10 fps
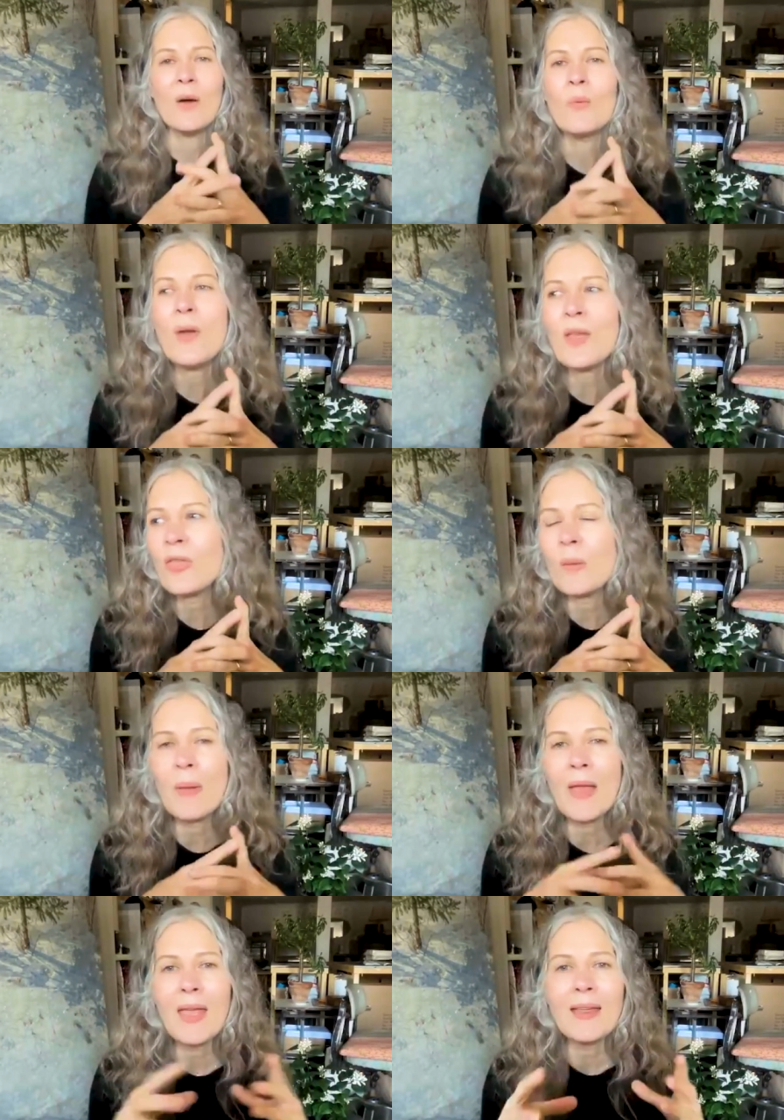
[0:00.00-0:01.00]
with the
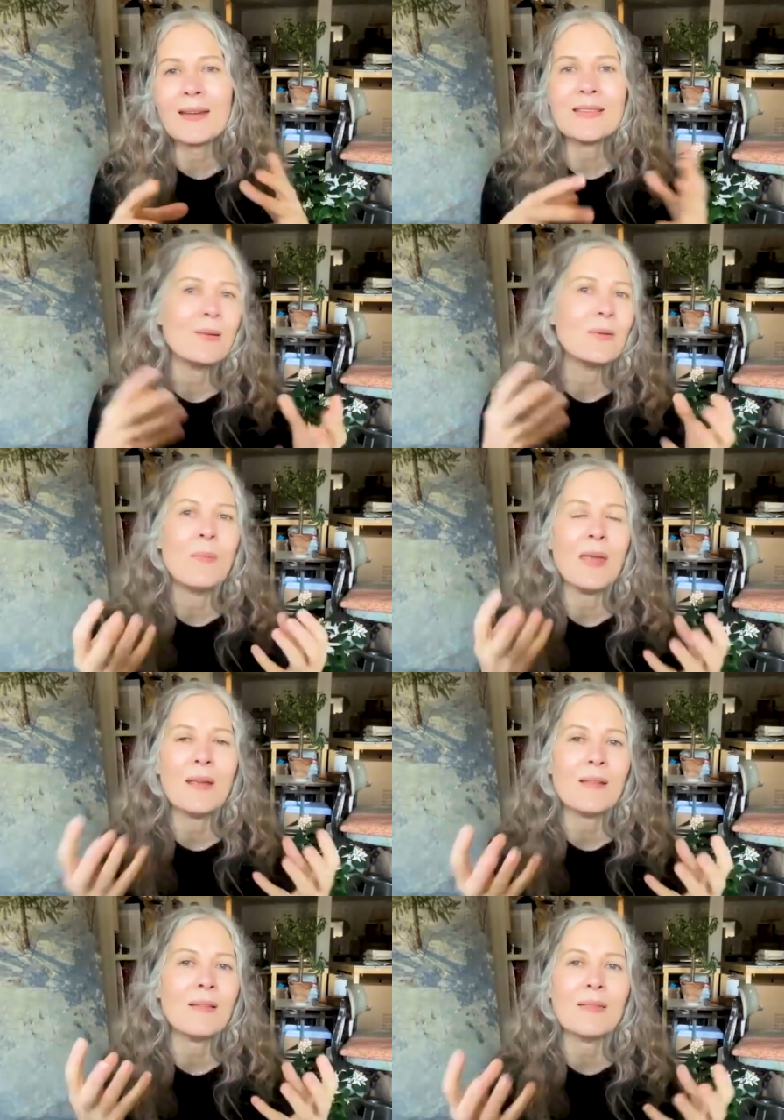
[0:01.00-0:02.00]
paint to
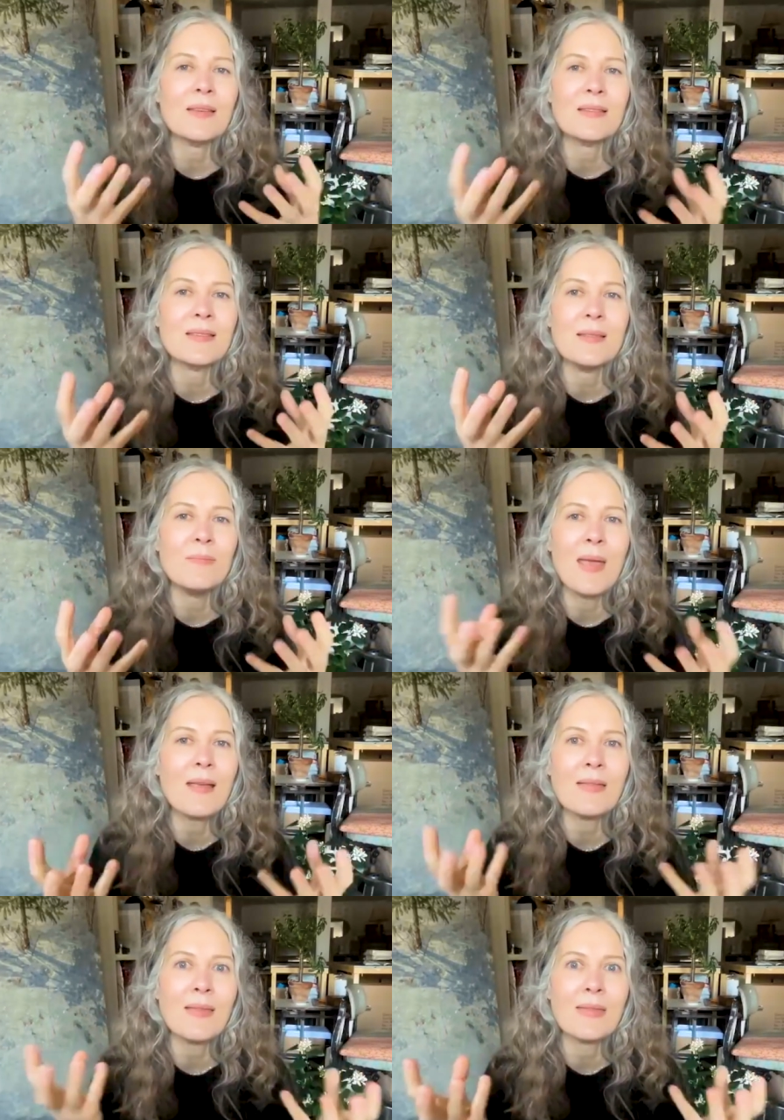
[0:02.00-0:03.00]
make this
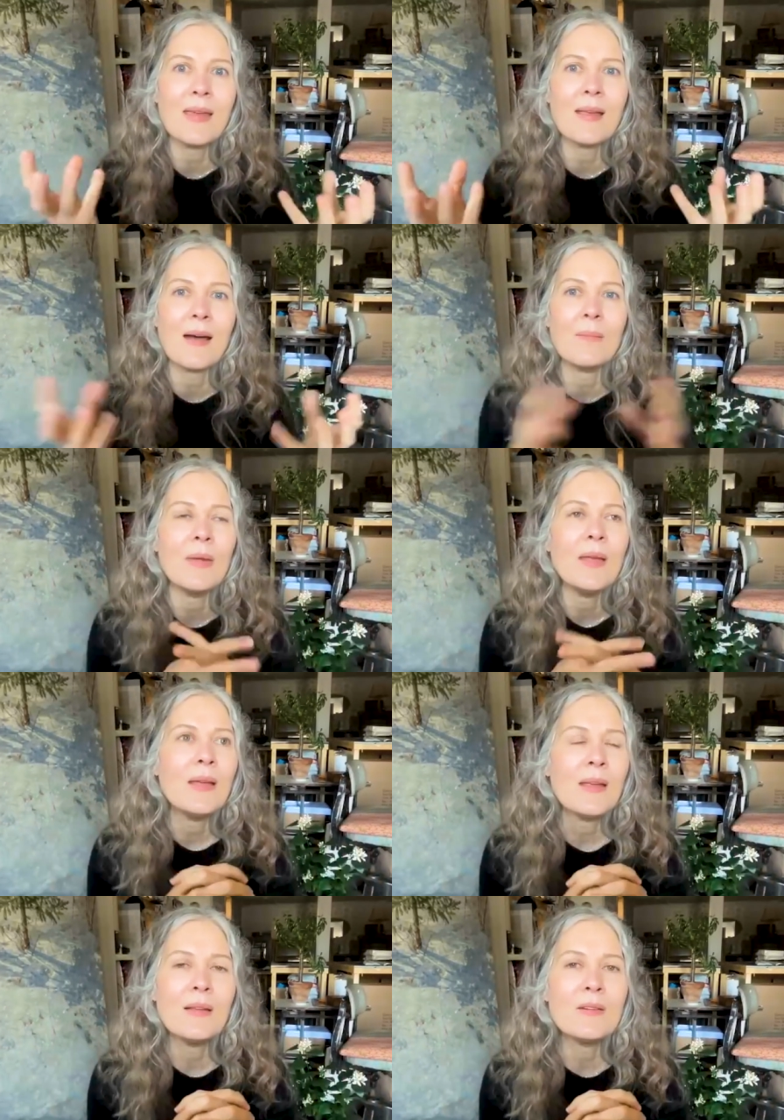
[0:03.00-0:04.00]
make the thing come
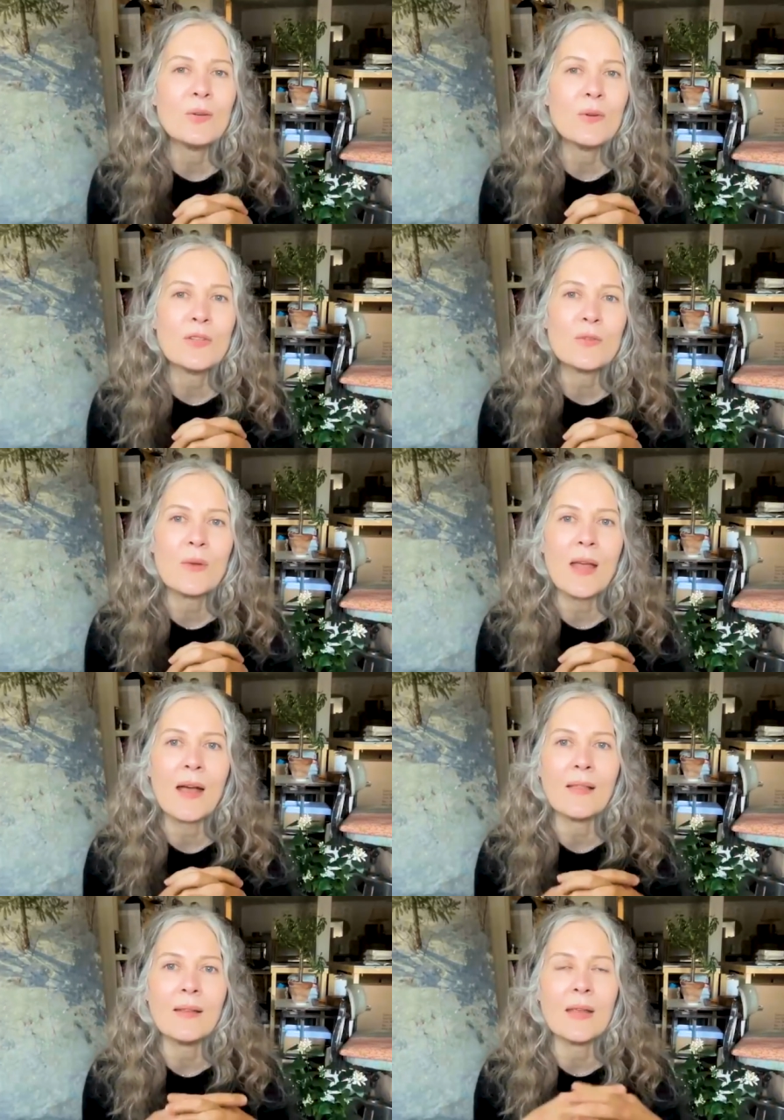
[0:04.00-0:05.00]
into its
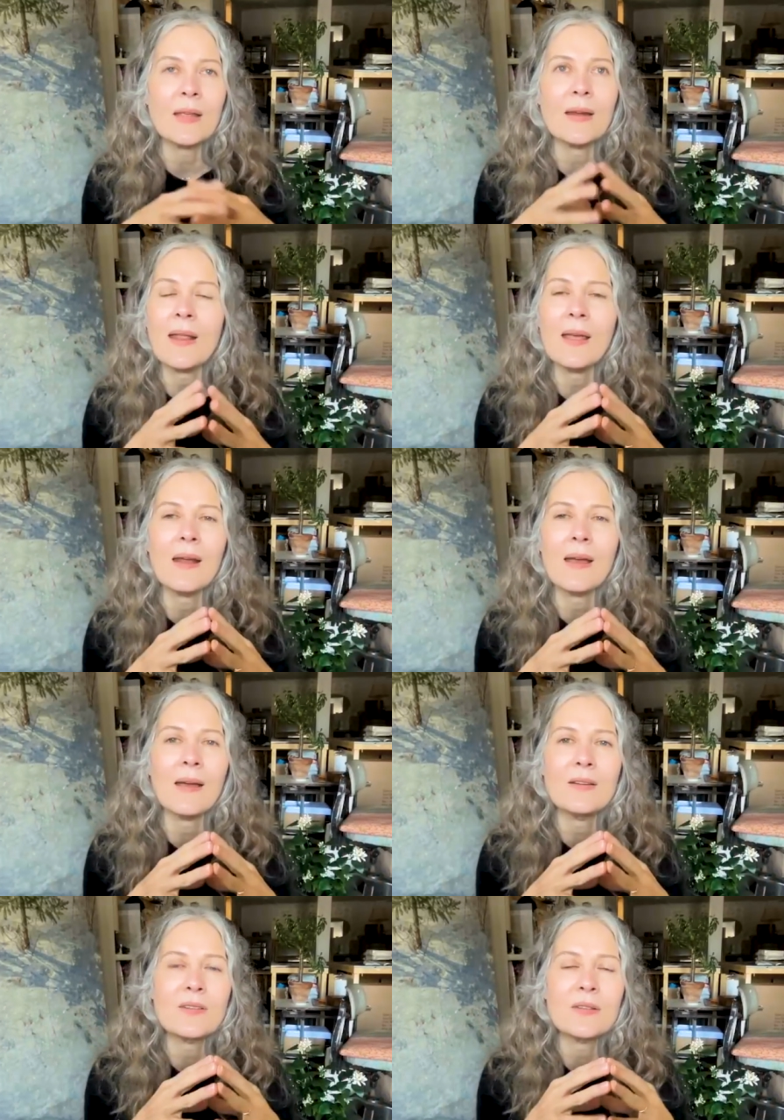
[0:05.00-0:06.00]
reality and and i,
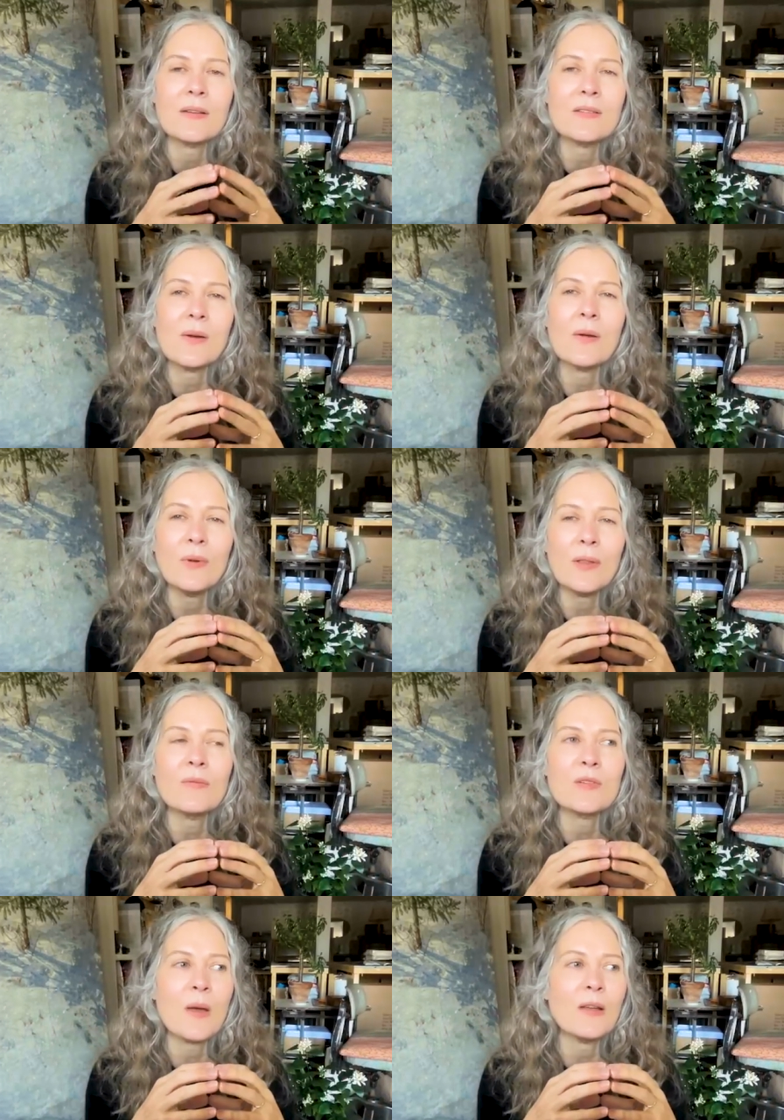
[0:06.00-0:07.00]
I just so i
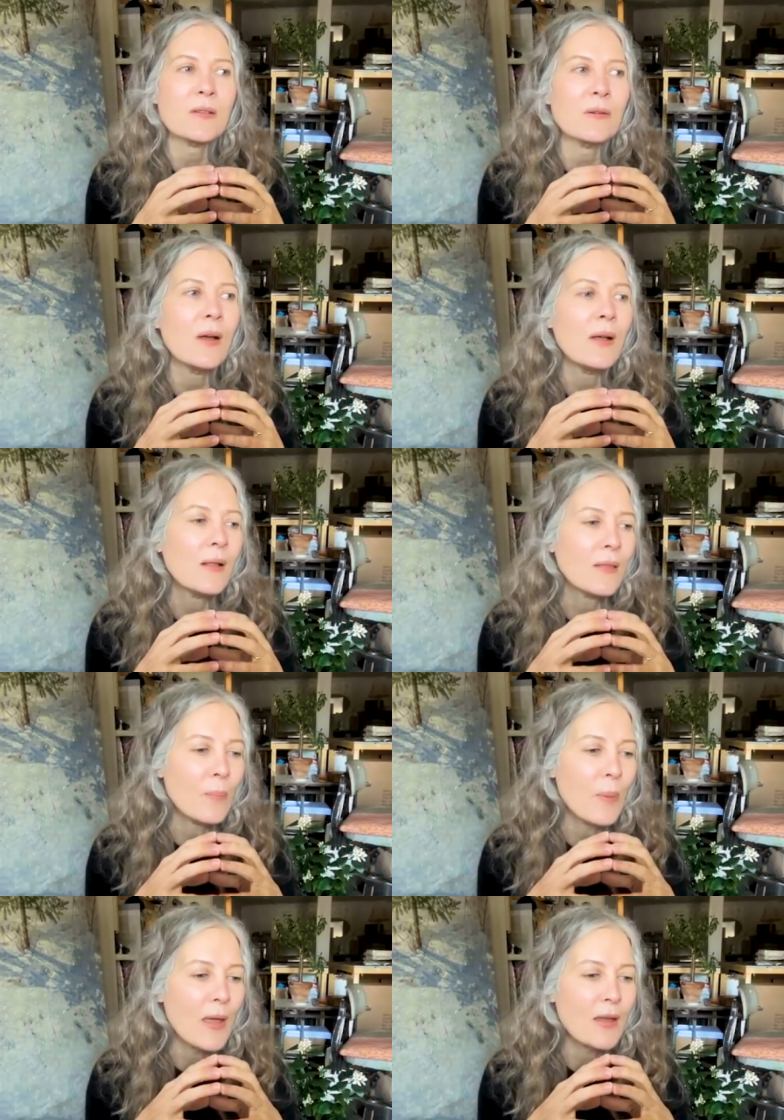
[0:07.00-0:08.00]
really respond to
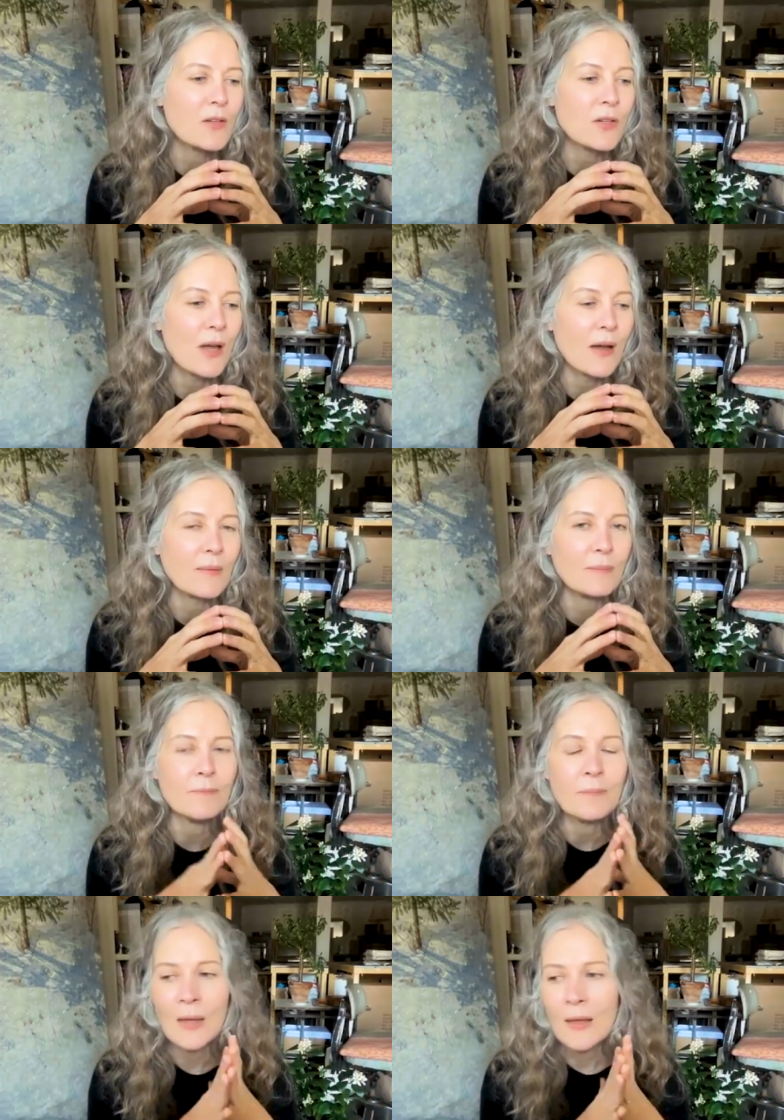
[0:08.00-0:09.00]
lepage um